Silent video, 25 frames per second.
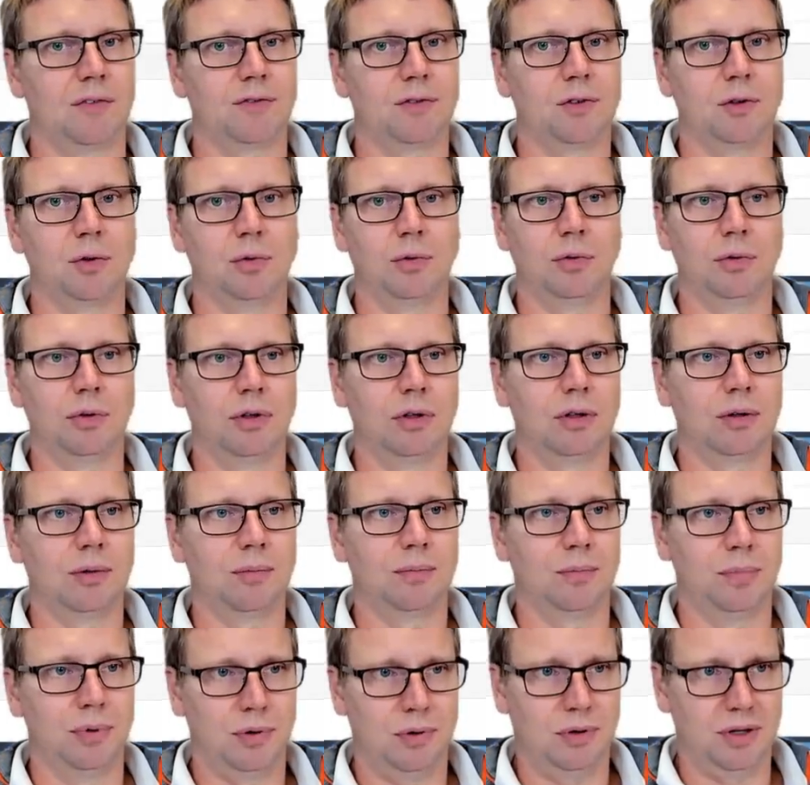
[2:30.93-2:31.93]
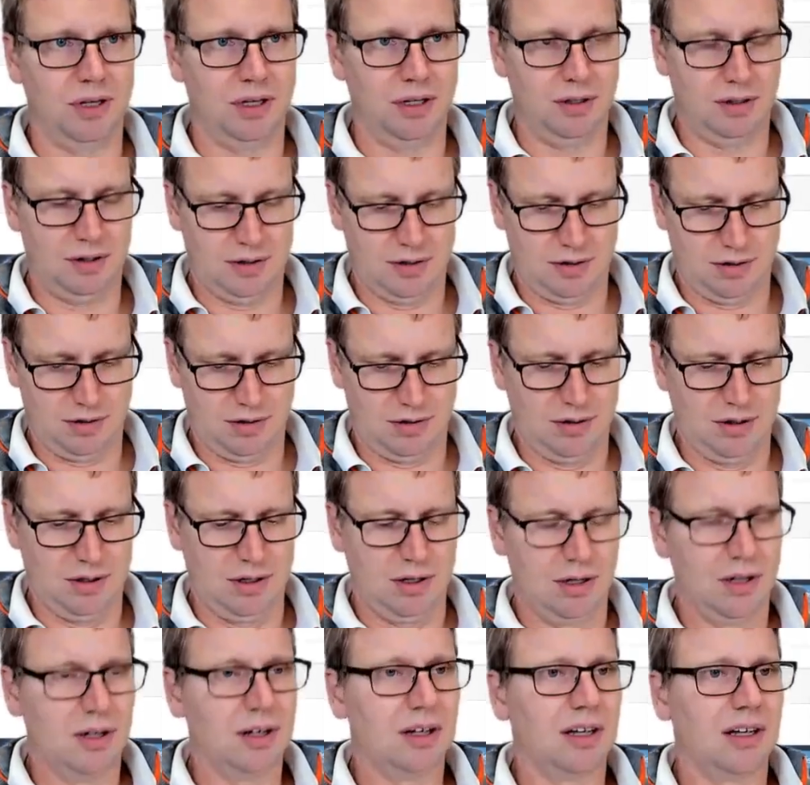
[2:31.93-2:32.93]
tool, put in the
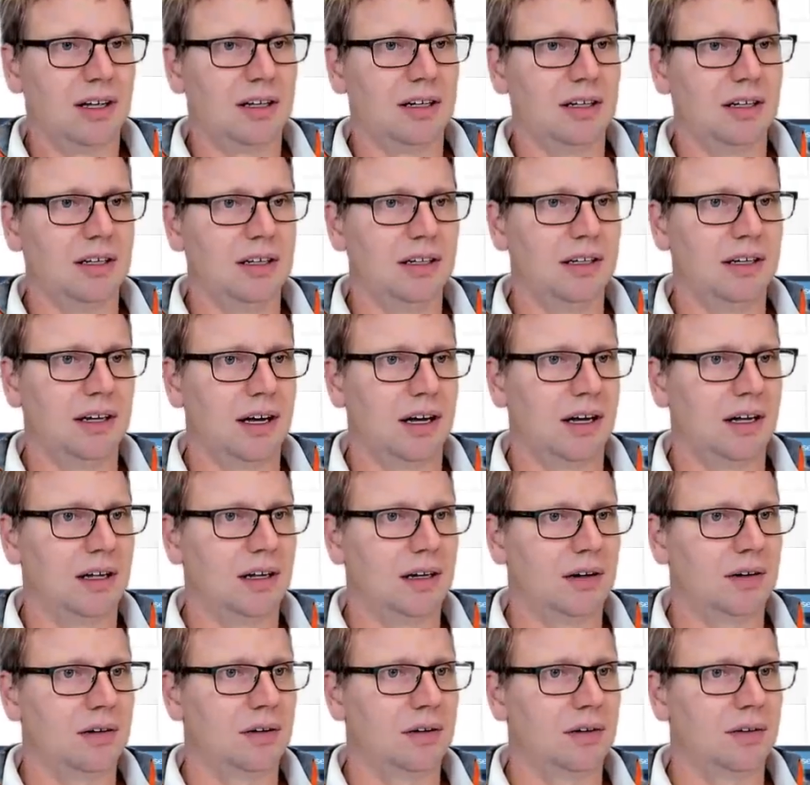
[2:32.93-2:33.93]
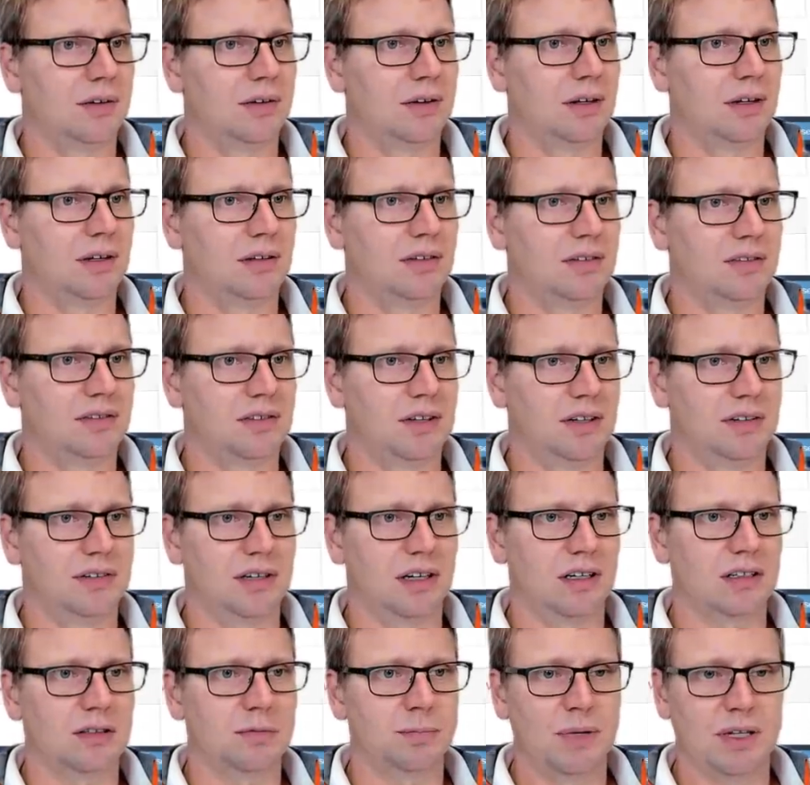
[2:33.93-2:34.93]
EDI, the
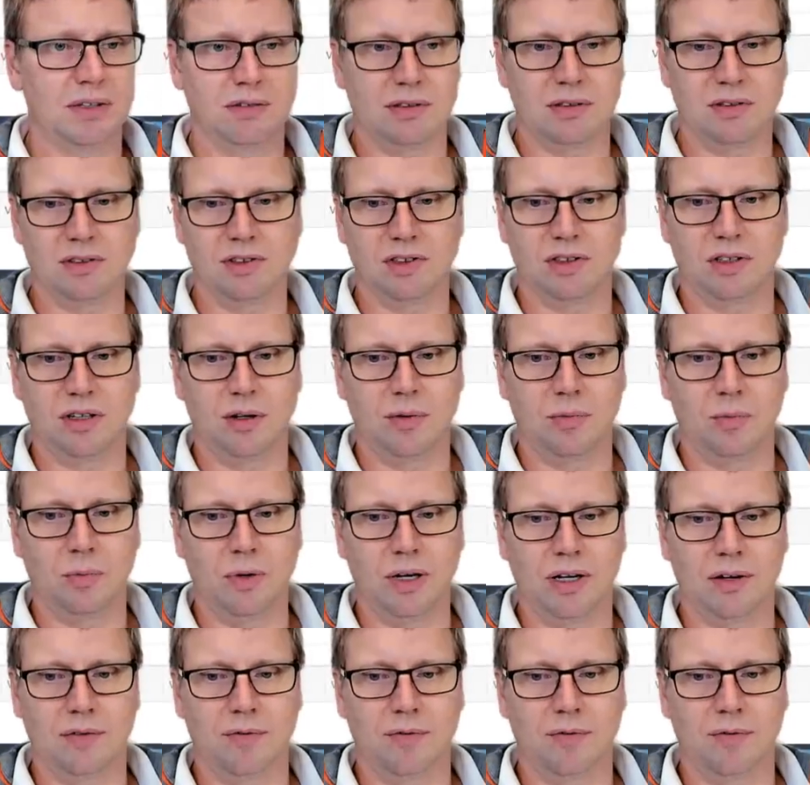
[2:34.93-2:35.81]
text message, and we can